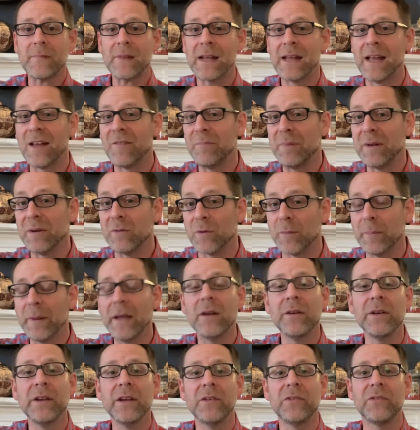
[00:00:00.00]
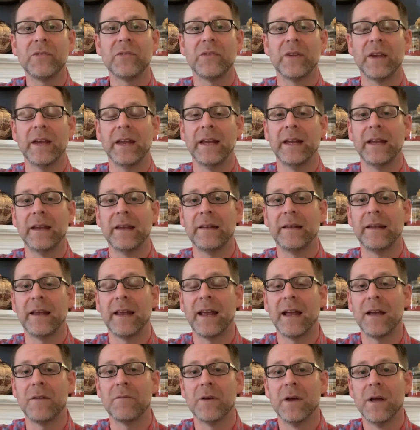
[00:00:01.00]
have been rebellious and
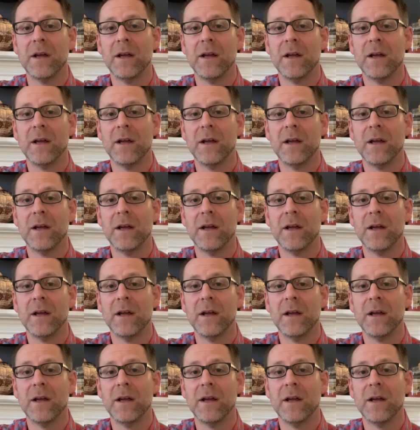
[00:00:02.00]
have